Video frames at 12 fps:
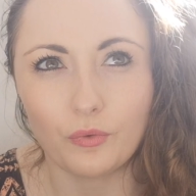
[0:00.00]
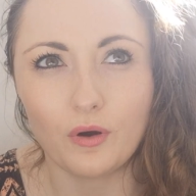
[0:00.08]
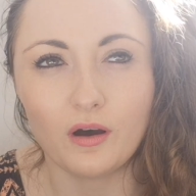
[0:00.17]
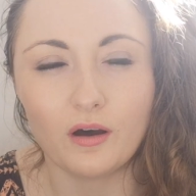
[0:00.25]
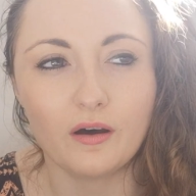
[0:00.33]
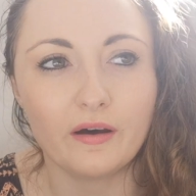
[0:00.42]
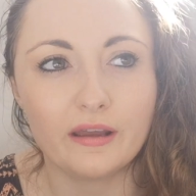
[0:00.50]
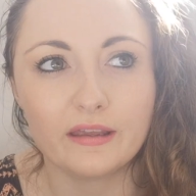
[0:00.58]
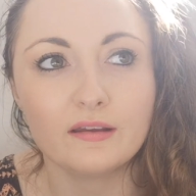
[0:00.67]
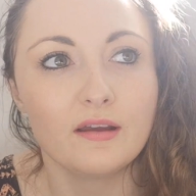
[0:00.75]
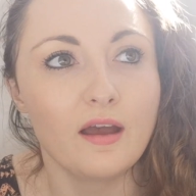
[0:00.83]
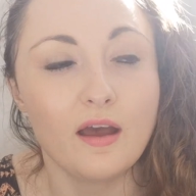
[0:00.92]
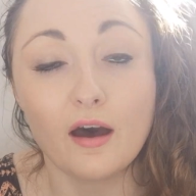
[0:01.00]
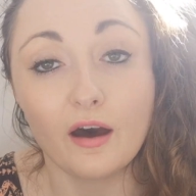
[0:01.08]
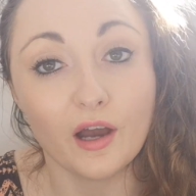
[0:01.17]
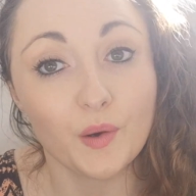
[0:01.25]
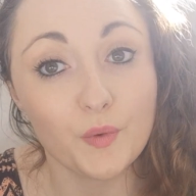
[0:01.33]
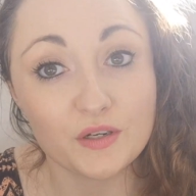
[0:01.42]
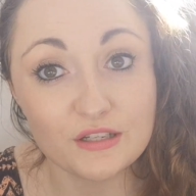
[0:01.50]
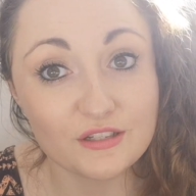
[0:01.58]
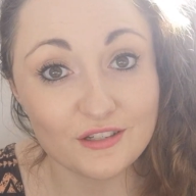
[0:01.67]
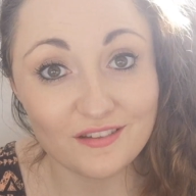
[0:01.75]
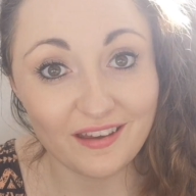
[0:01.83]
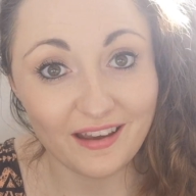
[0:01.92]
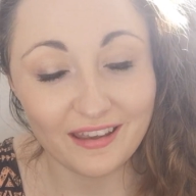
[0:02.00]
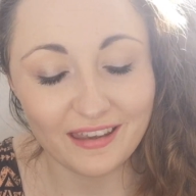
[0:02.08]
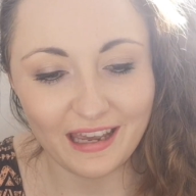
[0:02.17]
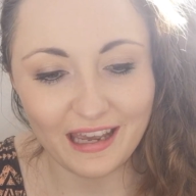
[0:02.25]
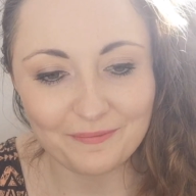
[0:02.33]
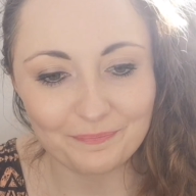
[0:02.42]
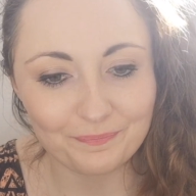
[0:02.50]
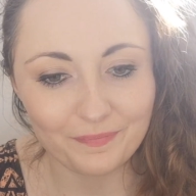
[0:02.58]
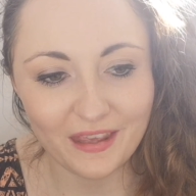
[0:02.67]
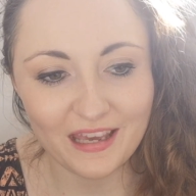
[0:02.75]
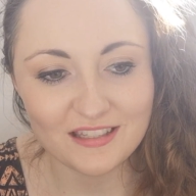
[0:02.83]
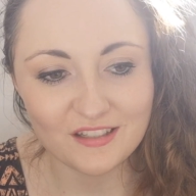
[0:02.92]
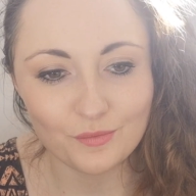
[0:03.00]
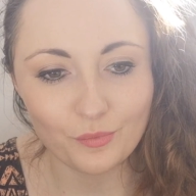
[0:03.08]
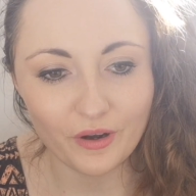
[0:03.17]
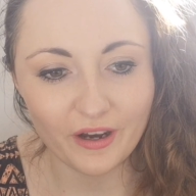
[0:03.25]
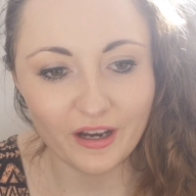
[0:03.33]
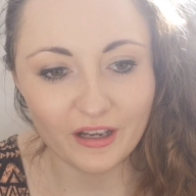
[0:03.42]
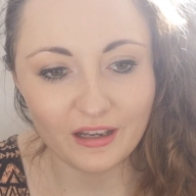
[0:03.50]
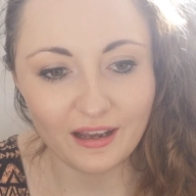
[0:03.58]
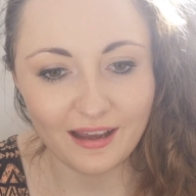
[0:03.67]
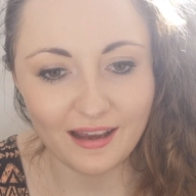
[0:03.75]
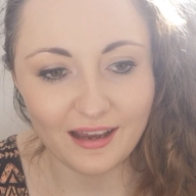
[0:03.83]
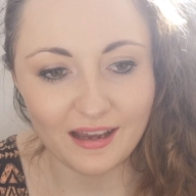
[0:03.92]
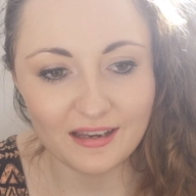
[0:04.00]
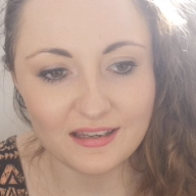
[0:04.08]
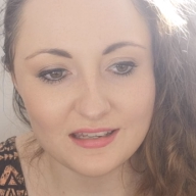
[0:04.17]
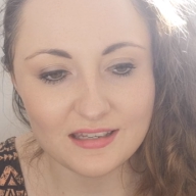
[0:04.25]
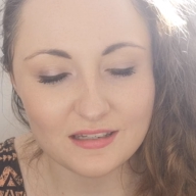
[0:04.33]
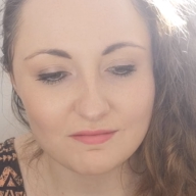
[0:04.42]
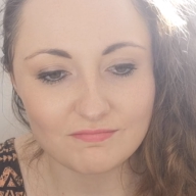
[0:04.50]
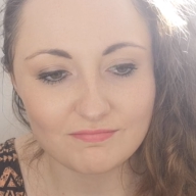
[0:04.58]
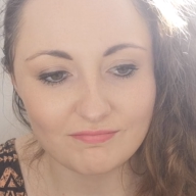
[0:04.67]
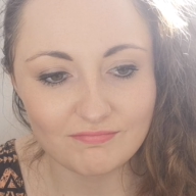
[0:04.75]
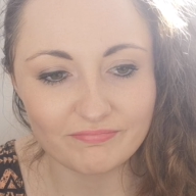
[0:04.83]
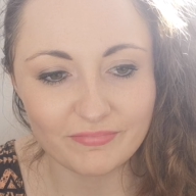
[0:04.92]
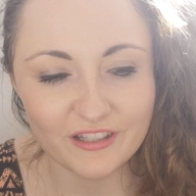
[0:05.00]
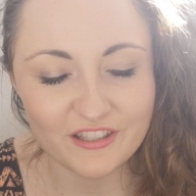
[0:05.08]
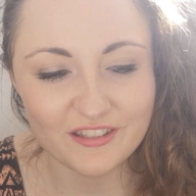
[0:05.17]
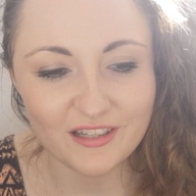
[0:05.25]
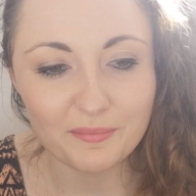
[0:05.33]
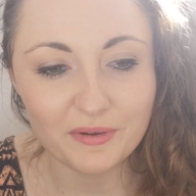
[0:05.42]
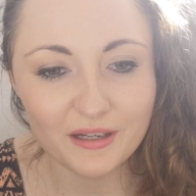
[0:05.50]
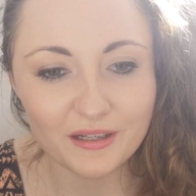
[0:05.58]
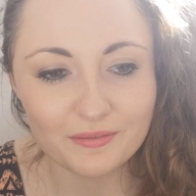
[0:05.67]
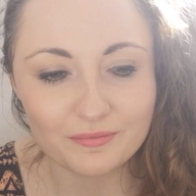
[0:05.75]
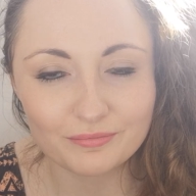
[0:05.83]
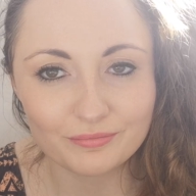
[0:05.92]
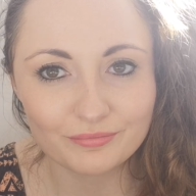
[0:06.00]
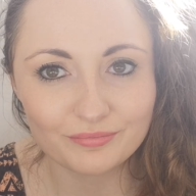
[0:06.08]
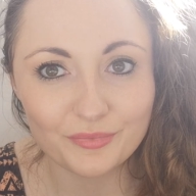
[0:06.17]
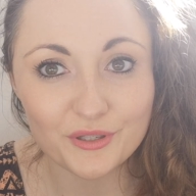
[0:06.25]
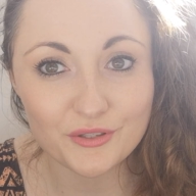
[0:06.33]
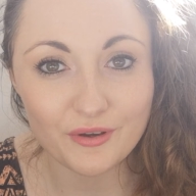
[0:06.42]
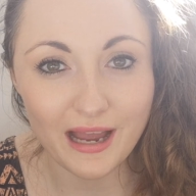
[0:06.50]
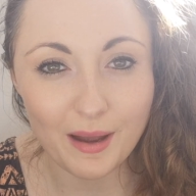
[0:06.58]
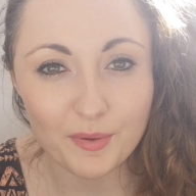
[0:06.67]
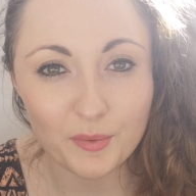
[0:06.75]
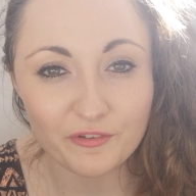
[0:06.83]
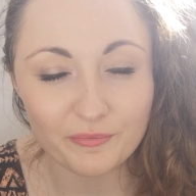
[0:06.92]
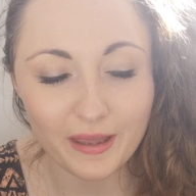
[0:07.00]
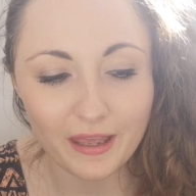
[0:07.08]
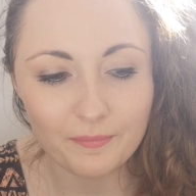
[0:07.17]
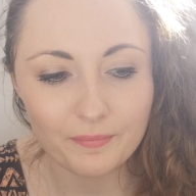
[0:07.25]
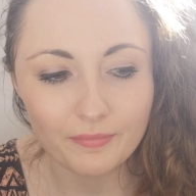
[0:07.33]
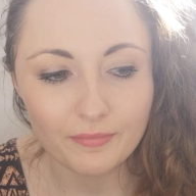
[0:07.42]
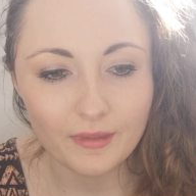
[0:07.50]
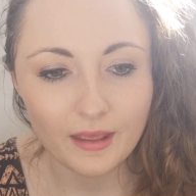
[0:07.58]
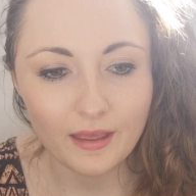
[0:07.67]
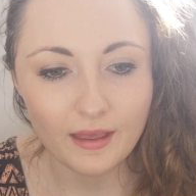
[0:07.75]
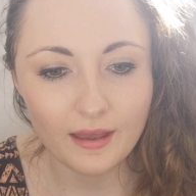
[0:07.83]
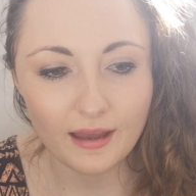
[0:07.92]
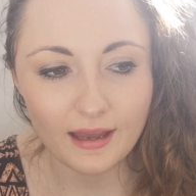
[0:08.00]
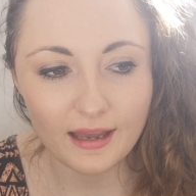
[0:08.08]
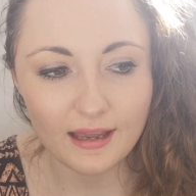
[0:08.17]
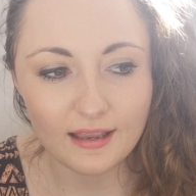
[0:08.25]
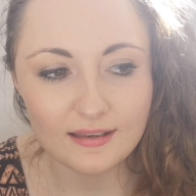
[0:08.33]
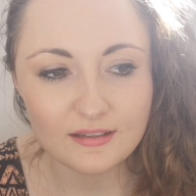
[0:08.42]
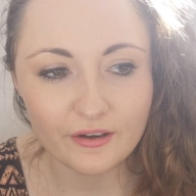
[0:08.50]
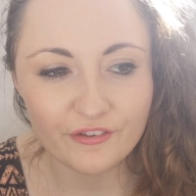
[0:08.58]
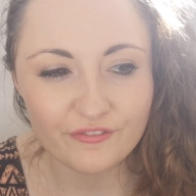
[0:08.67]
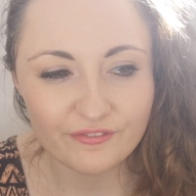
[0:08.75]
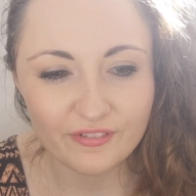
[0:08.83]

I wouldn't do that again. It didn't work, and my stomach was not happy with me. And I